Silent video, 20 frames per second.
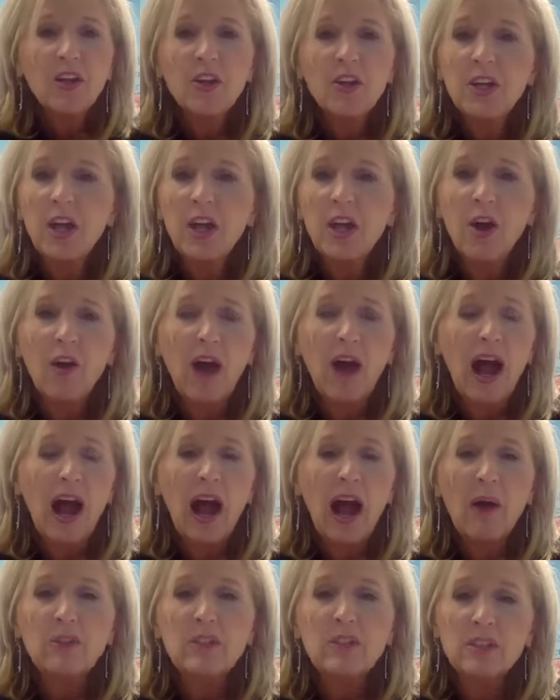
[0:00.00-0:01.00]

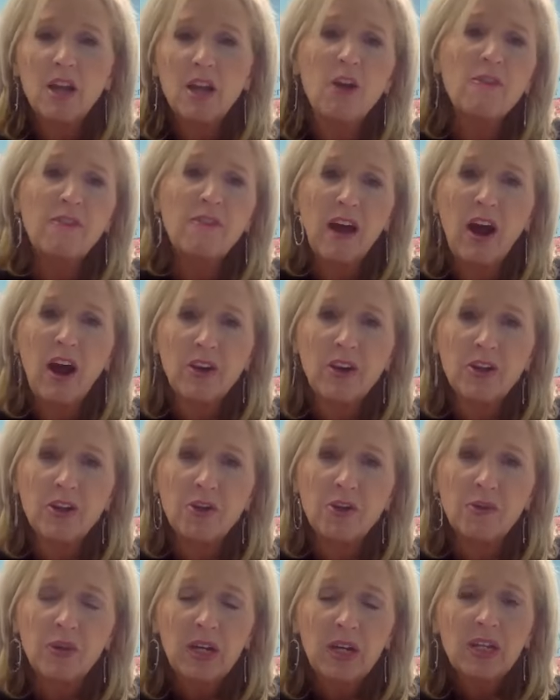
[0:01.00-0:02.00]
I would so
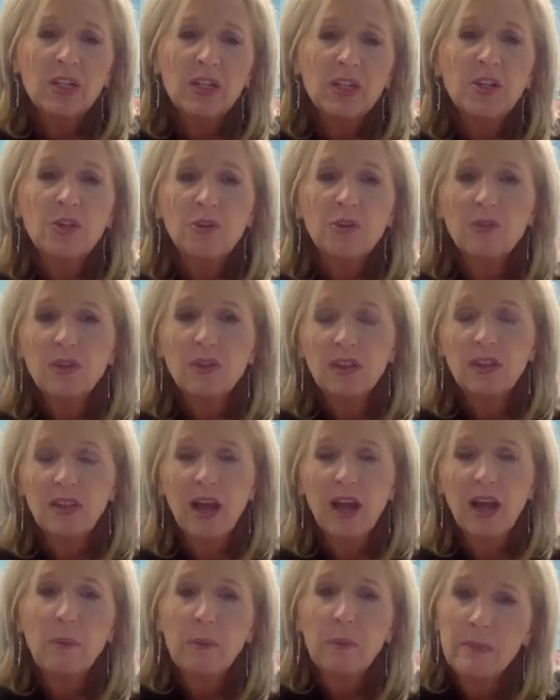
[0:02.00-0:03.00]
value you
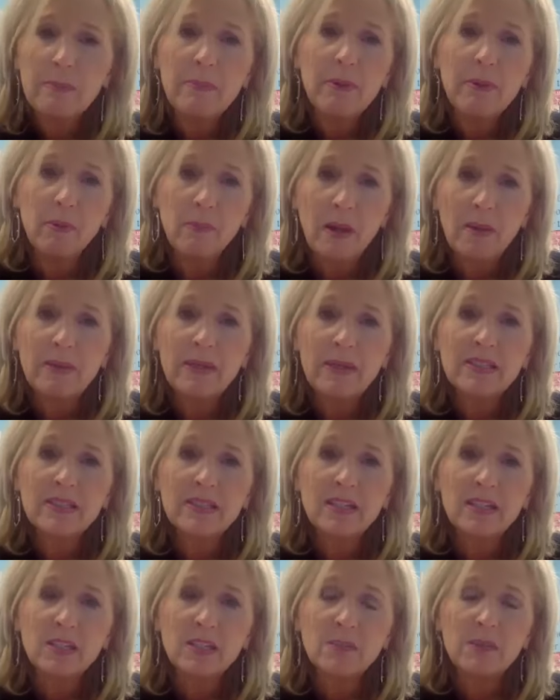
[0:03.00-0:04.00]
helping me build my
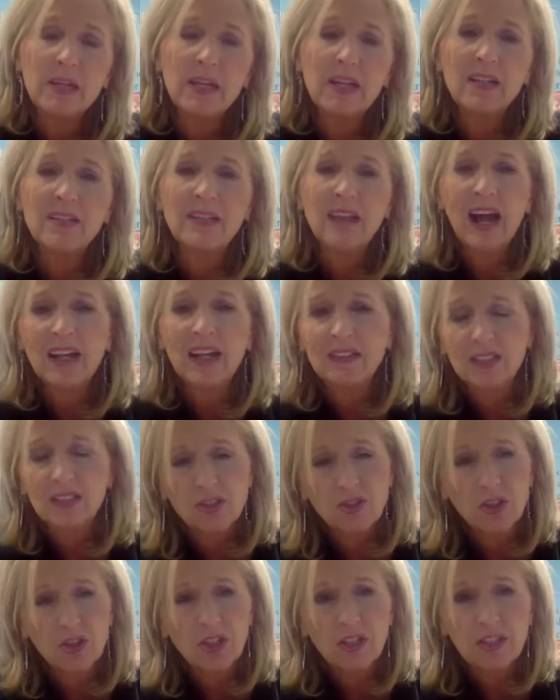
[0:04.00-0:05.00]
business, because I had
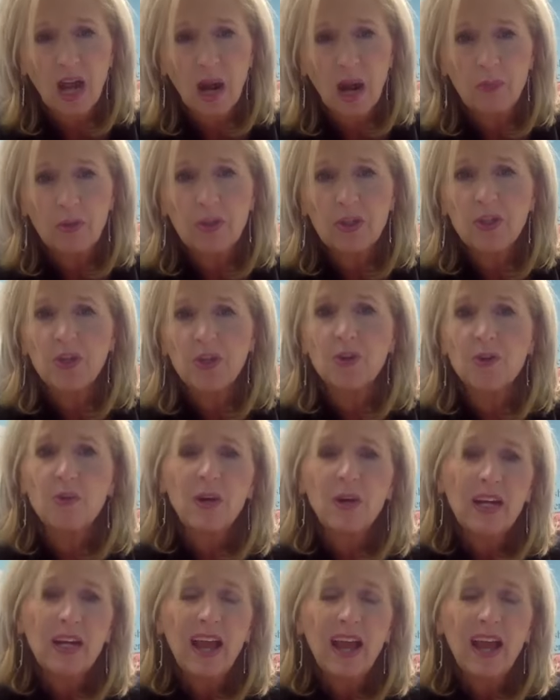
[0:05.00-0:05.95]
such a good time with you.